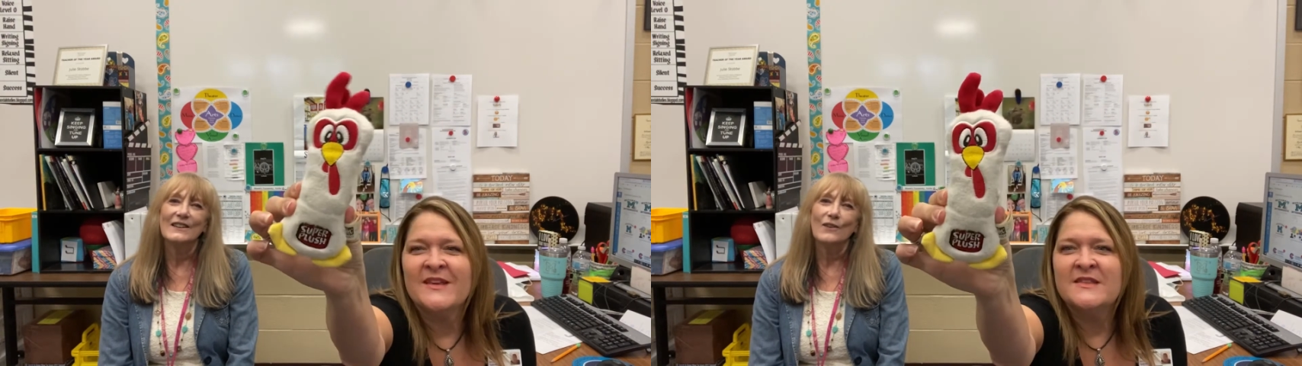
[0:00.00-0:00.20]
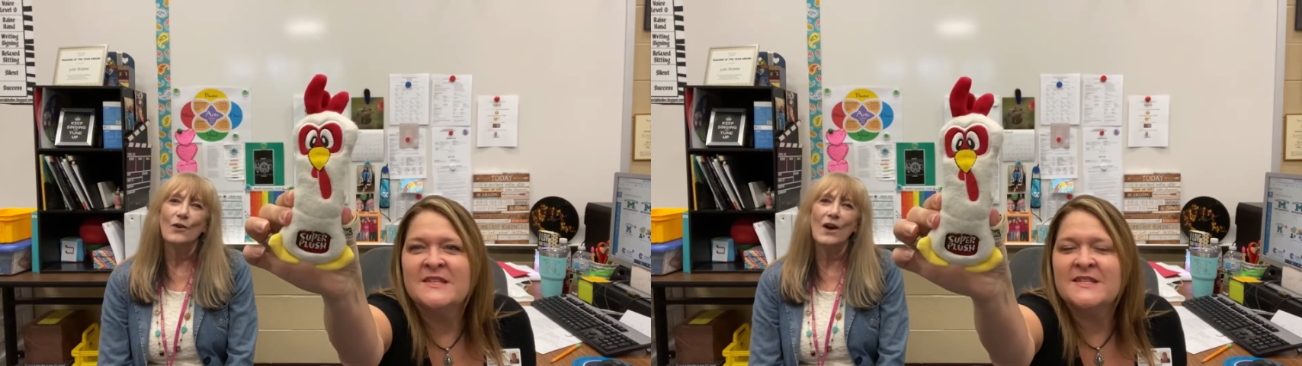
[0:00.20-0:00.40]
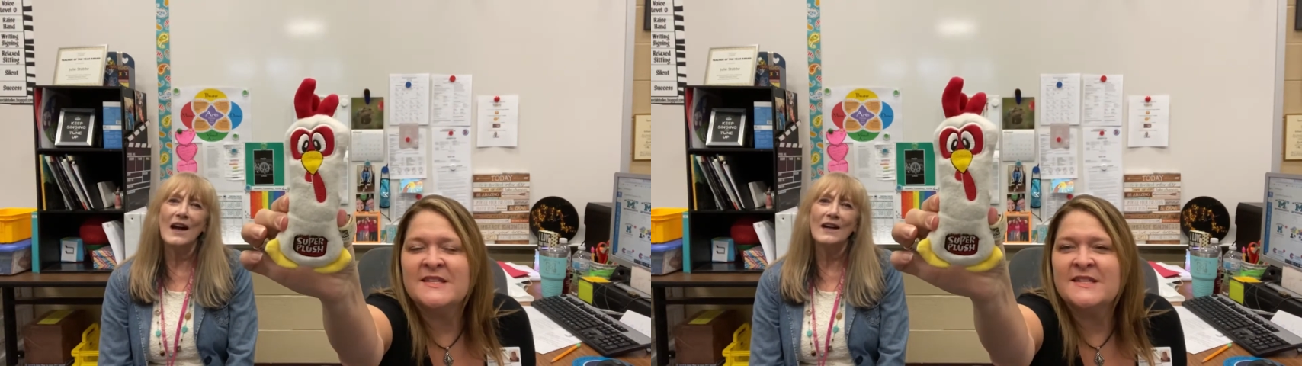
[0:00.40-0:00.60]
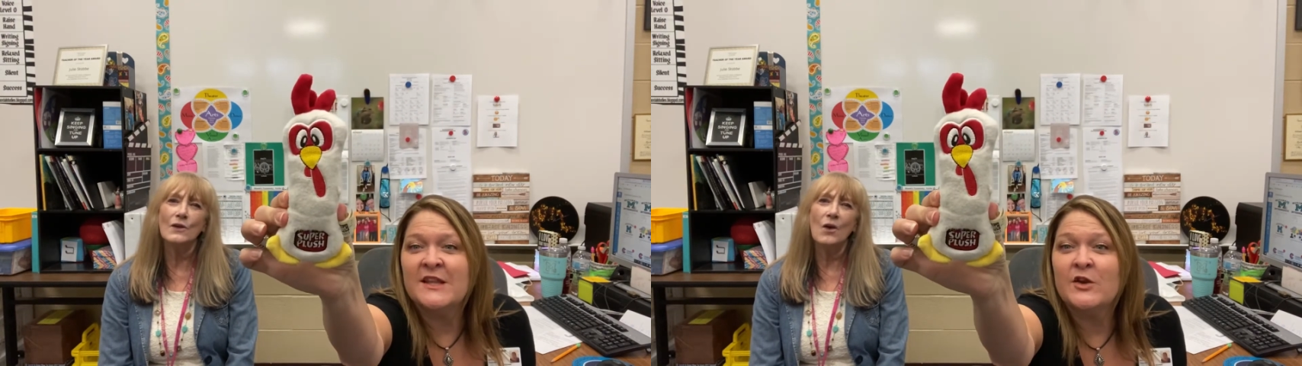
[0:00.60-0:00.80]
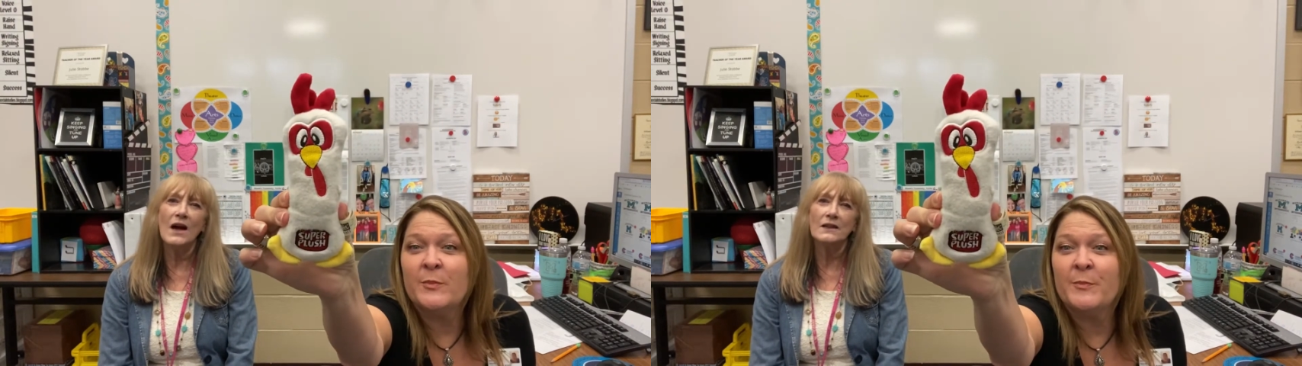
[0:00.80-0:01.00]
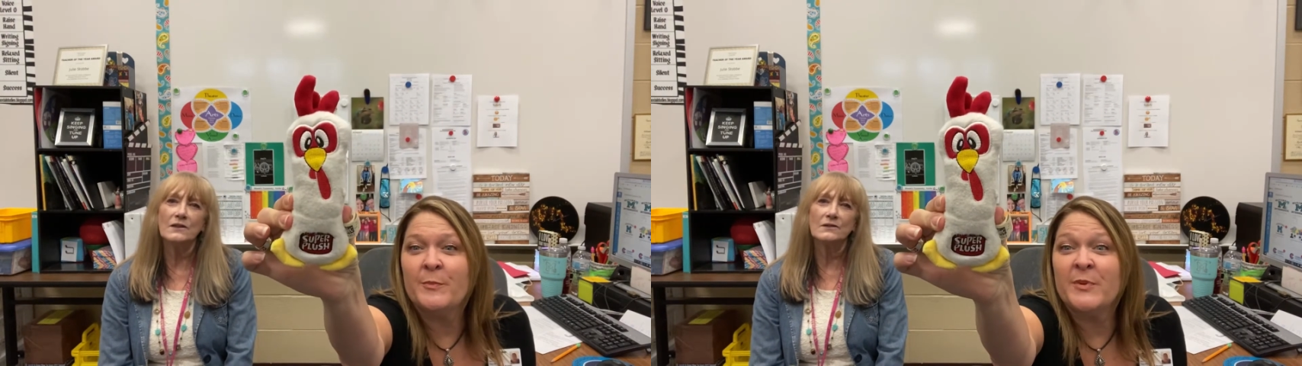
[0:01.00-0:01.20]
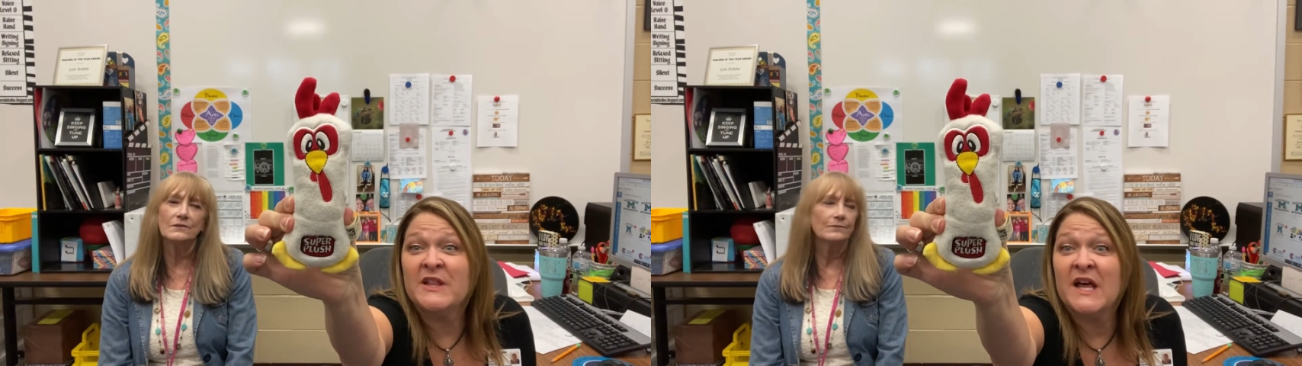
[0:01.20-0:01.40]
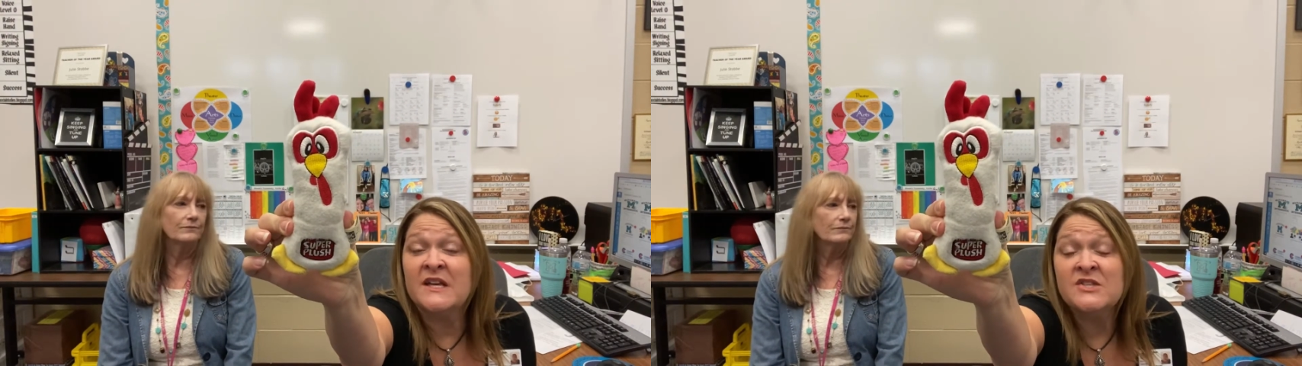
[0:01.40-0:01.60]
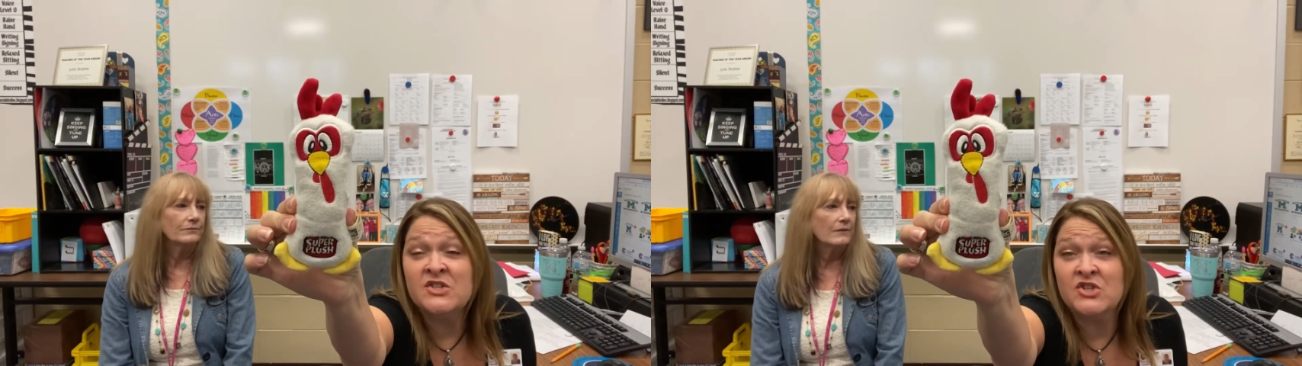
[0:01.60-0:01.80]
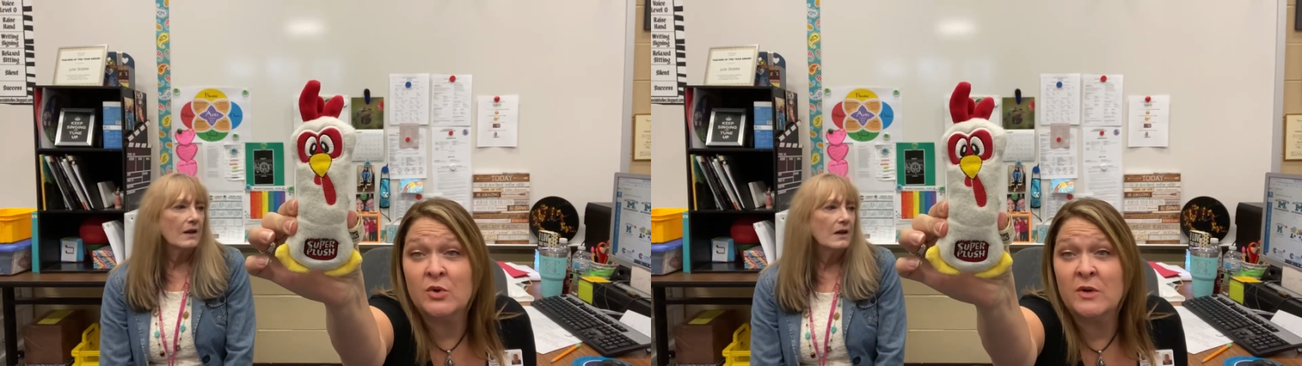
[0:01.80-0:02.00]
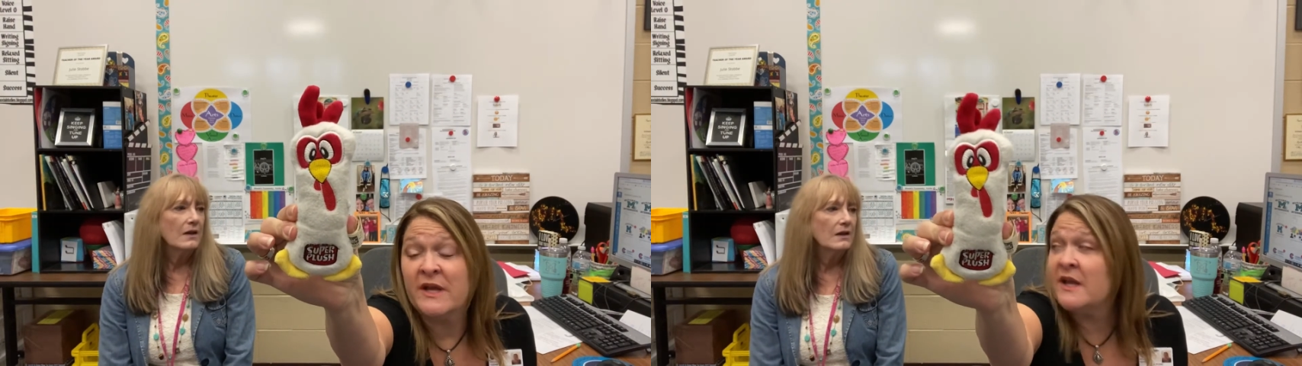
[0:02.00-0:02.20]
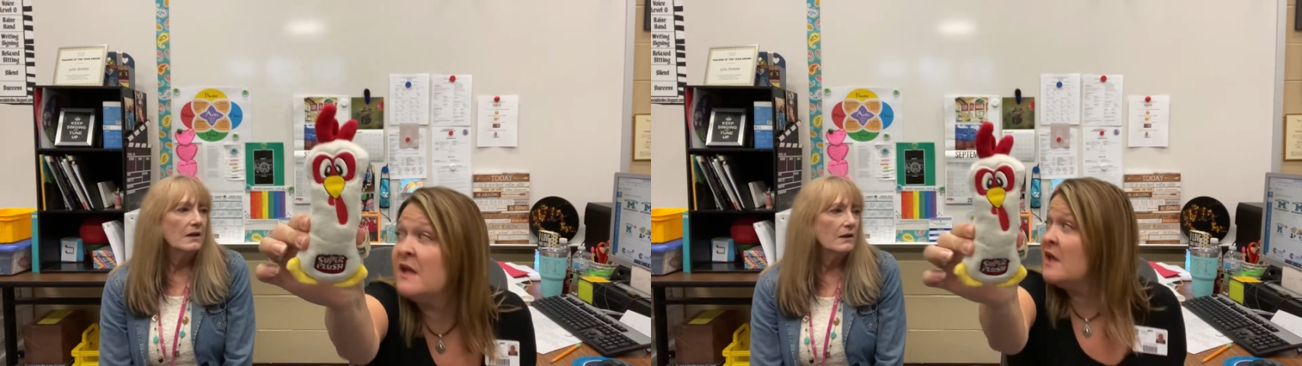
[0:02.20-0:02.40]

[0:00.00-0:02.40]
Speaker 1: This wah, is a little wah. plush toy